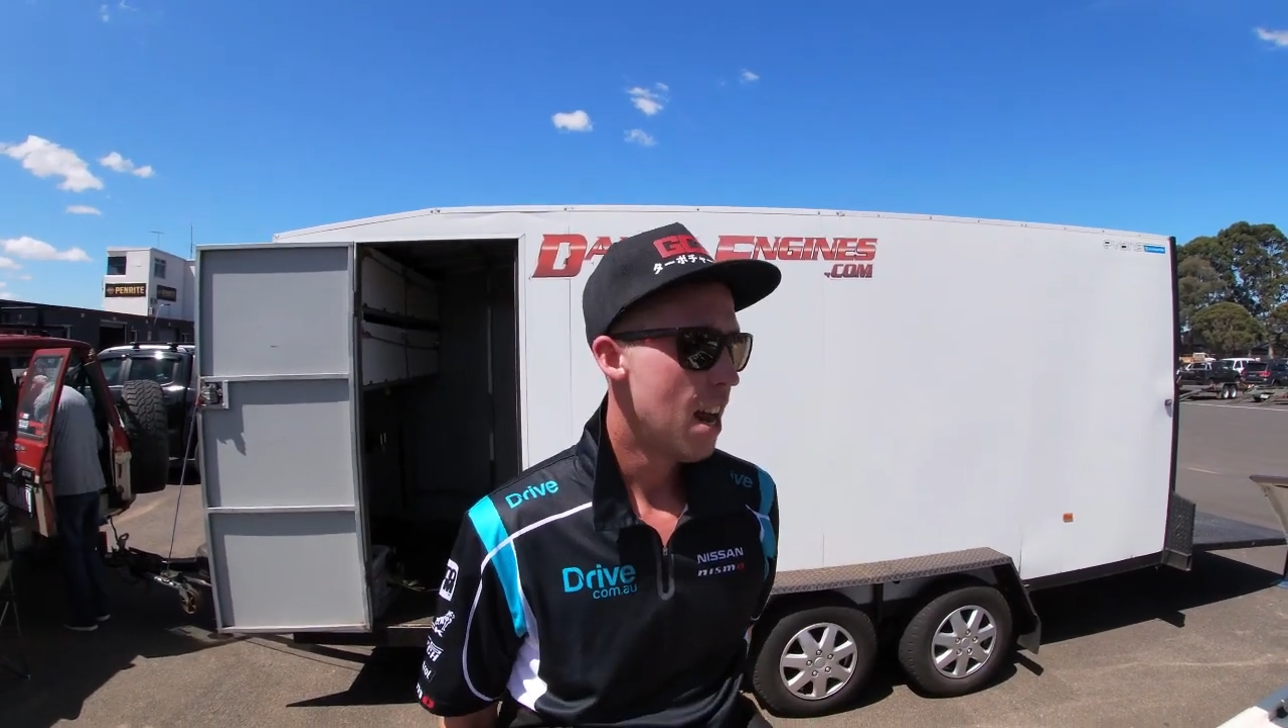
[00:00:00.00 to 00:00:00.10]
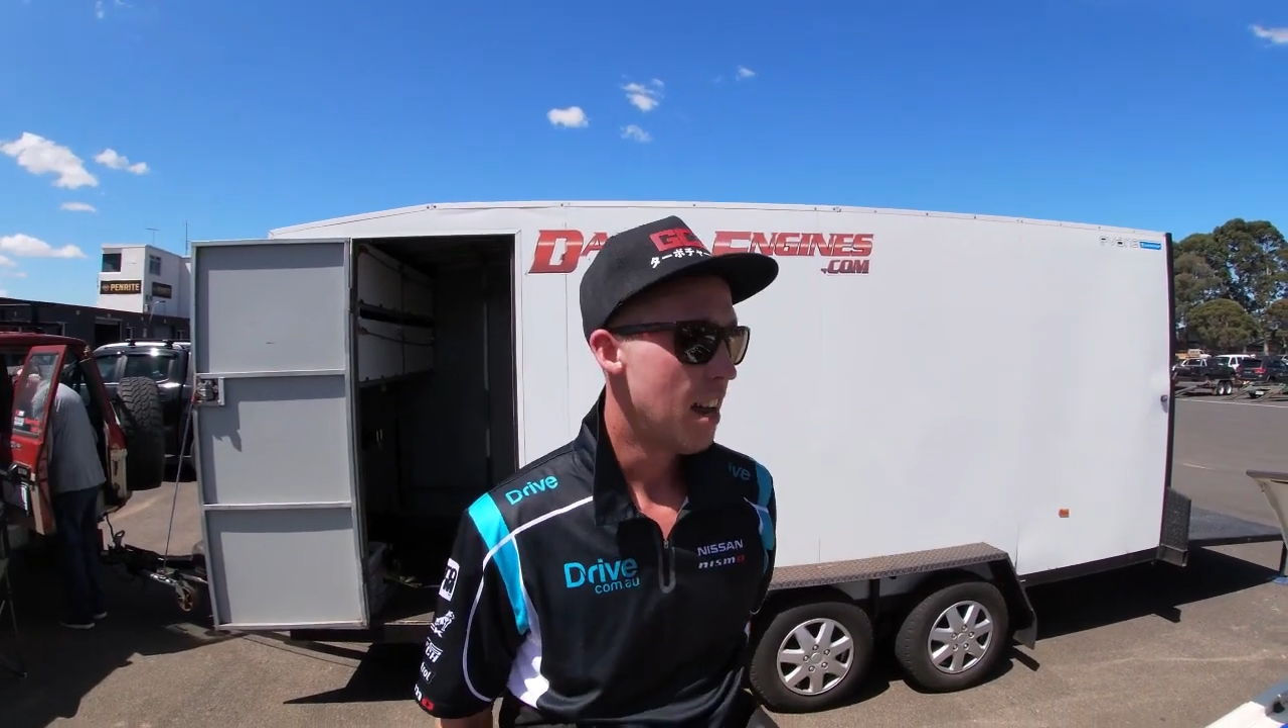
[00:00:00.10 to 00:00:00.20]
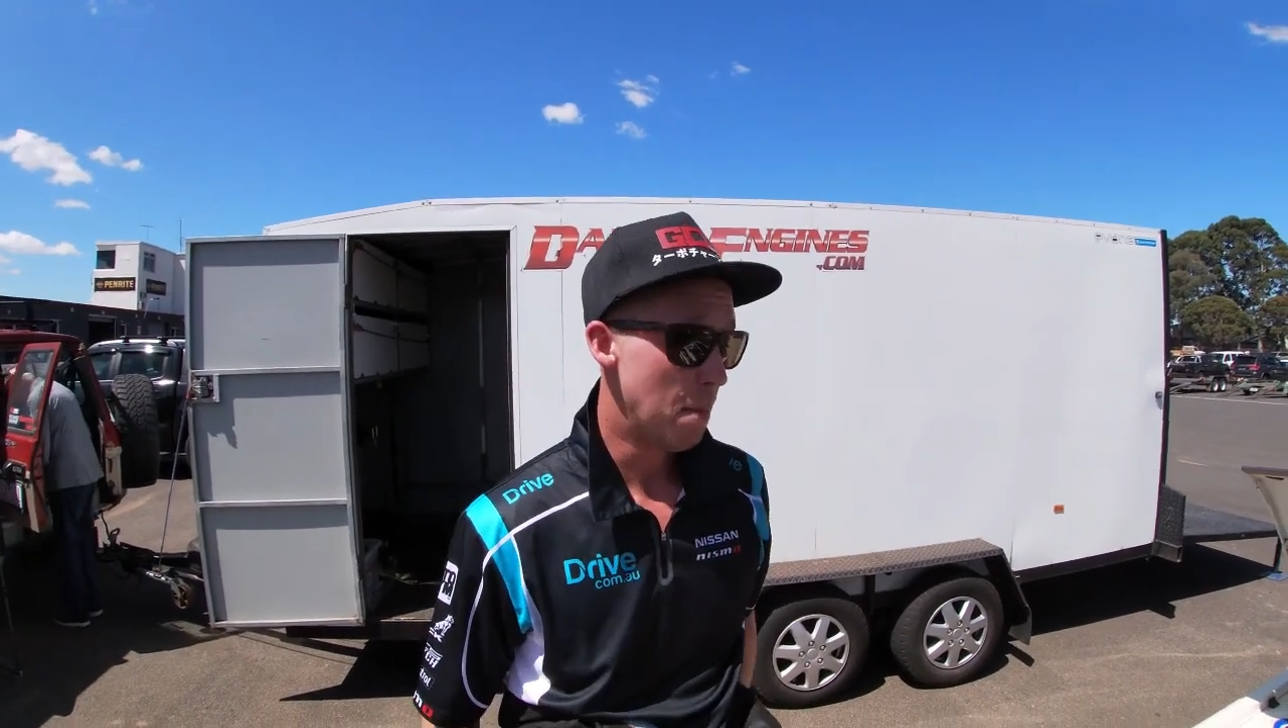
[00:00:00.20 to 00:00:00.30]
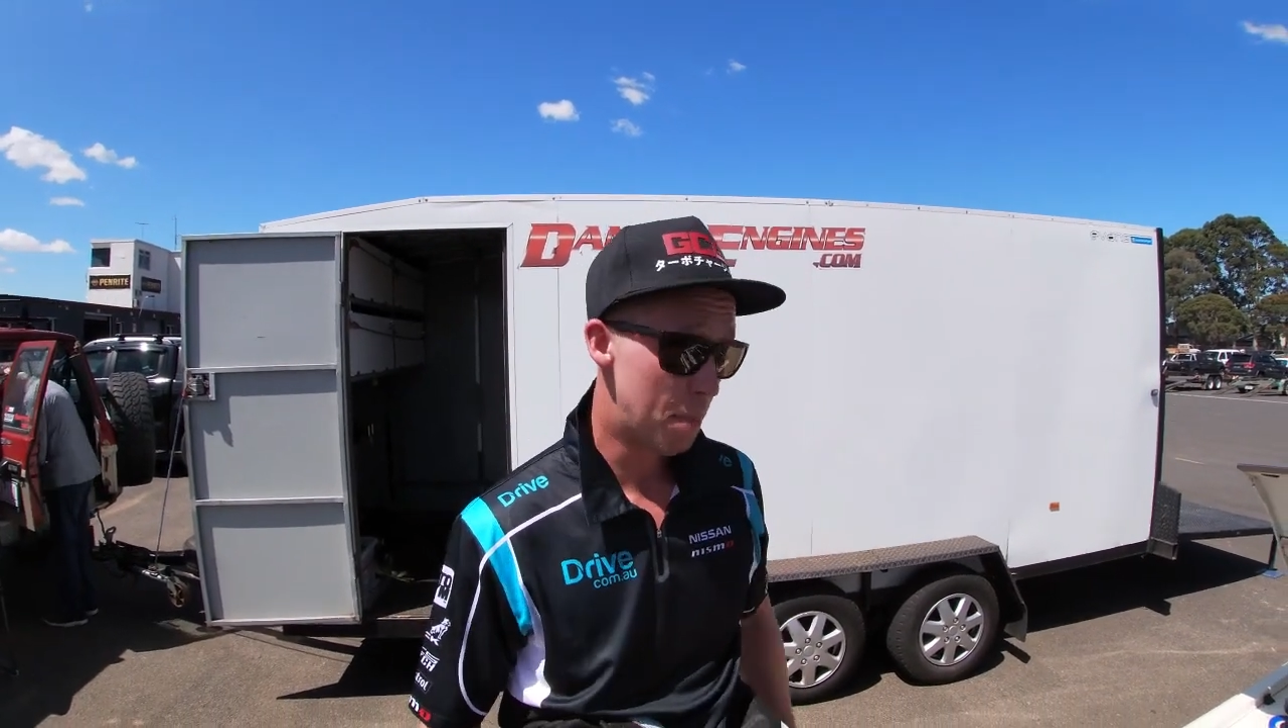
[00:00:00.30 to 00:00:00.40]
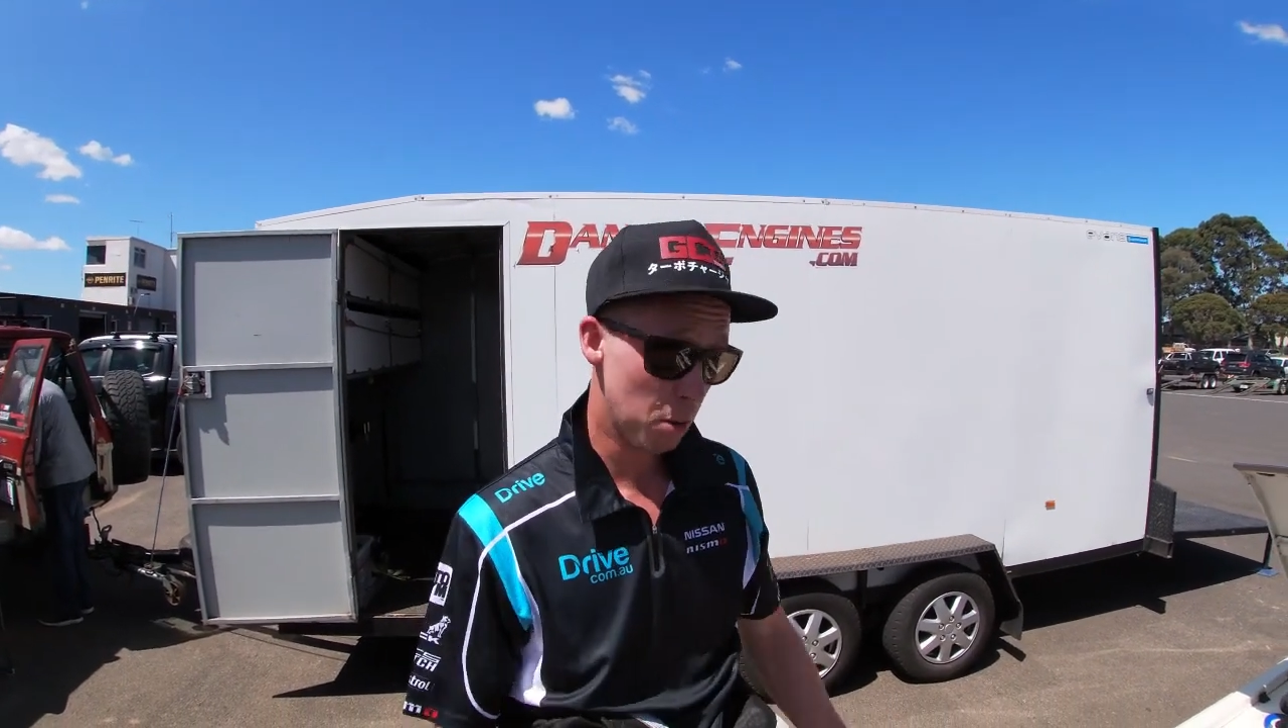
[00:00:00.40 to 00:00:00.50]

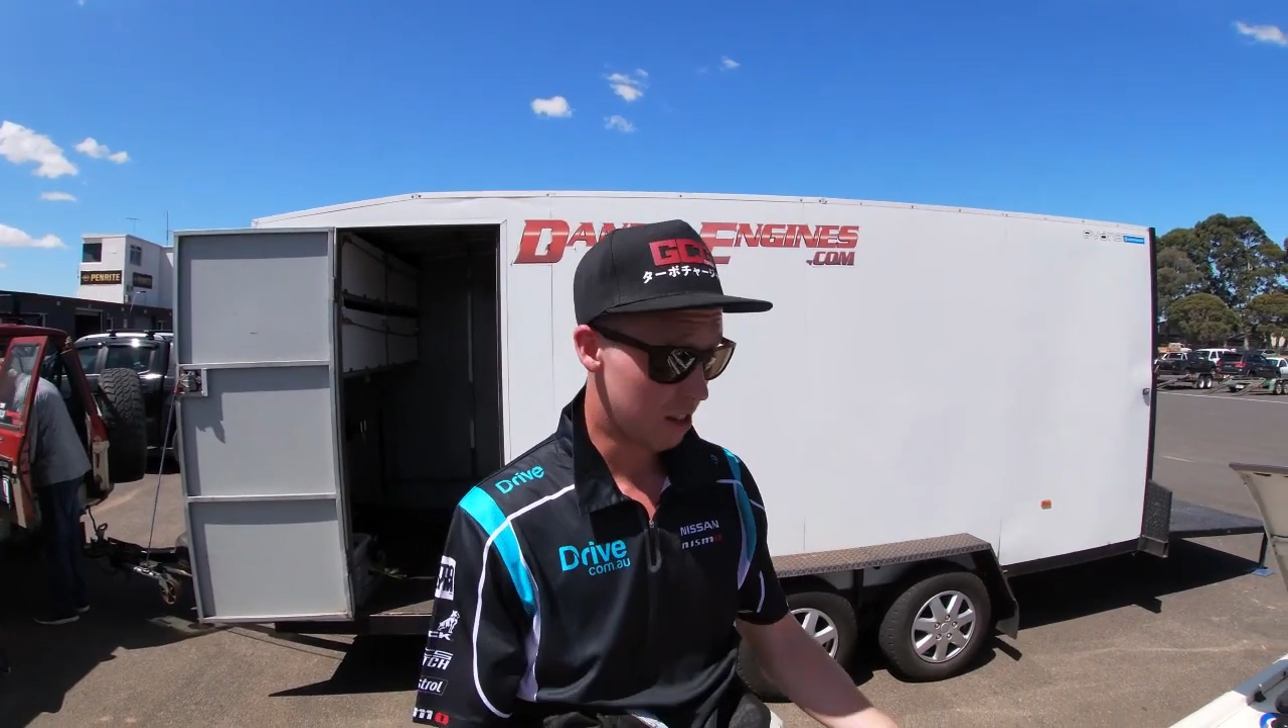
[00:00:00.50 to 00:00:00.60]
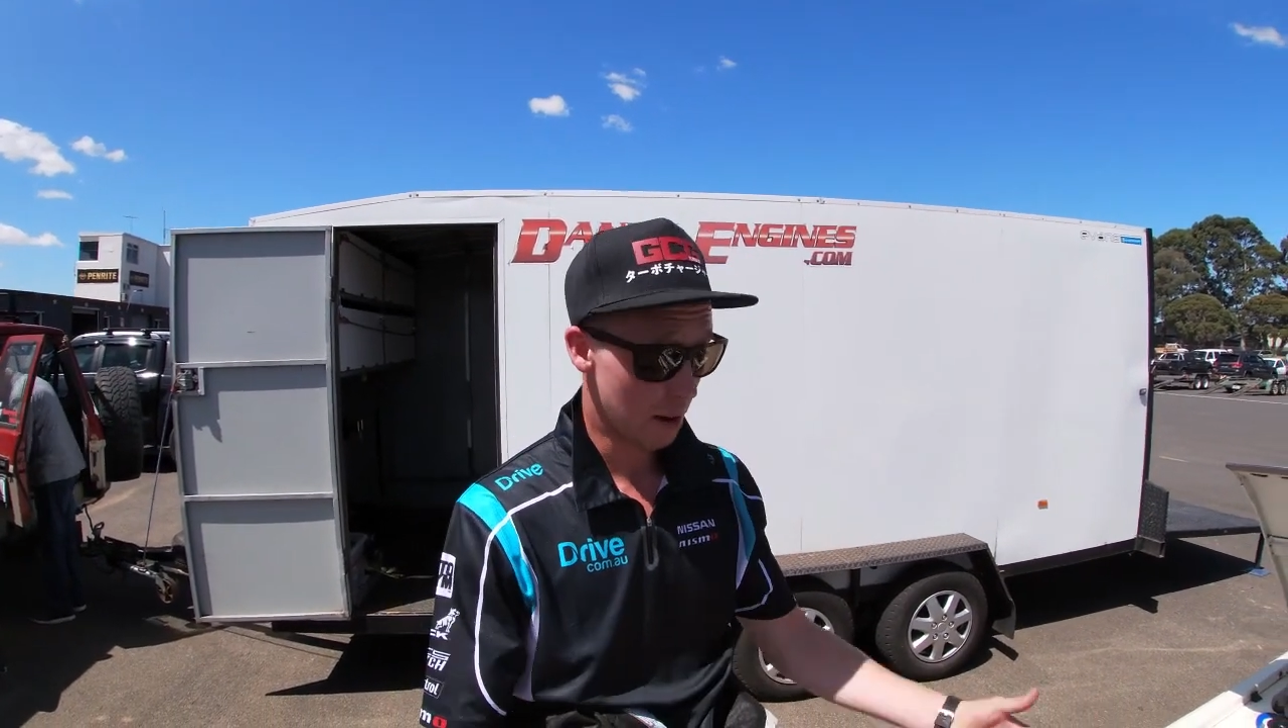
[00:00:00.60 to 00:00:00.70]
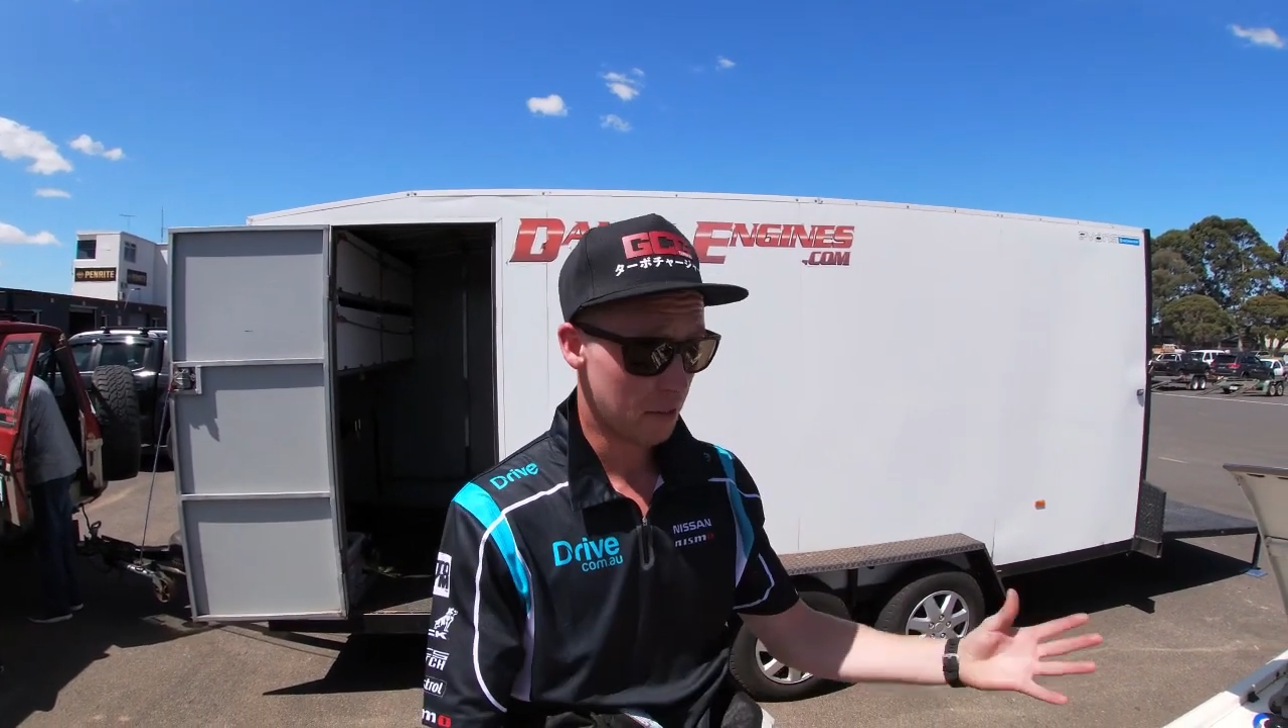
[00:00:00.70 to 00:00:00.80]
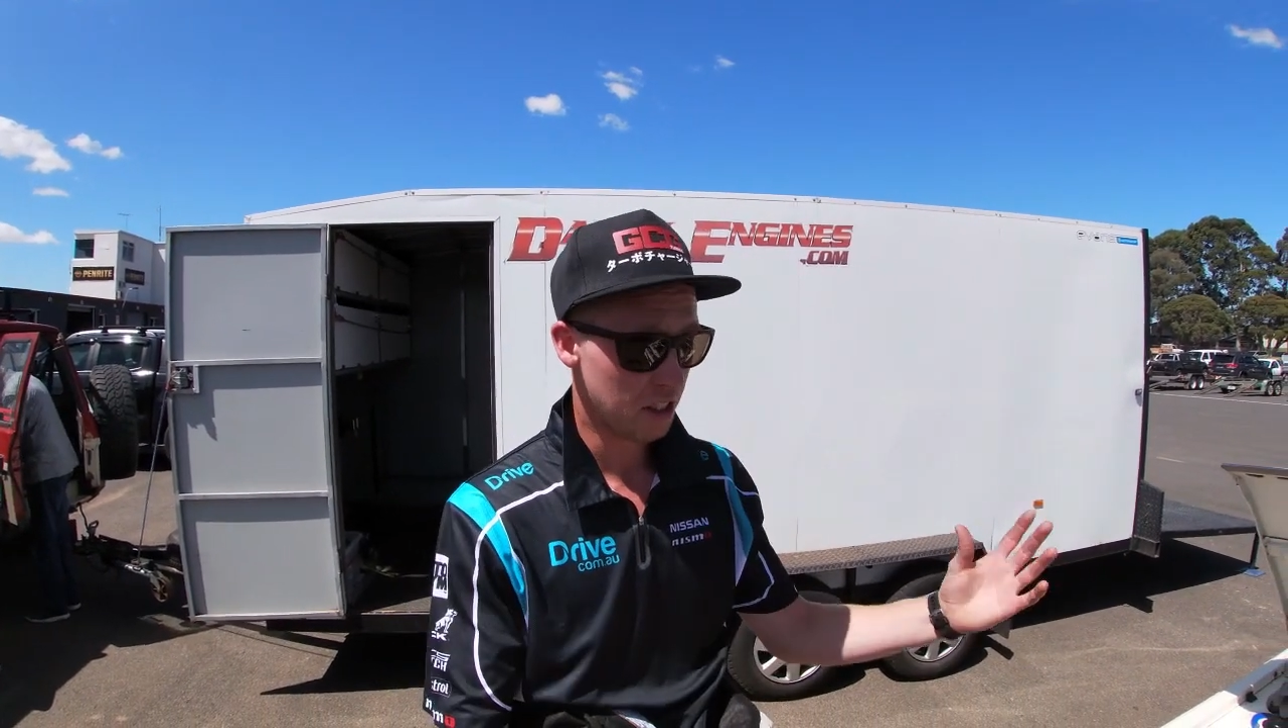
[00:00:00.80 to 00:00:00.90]
He built up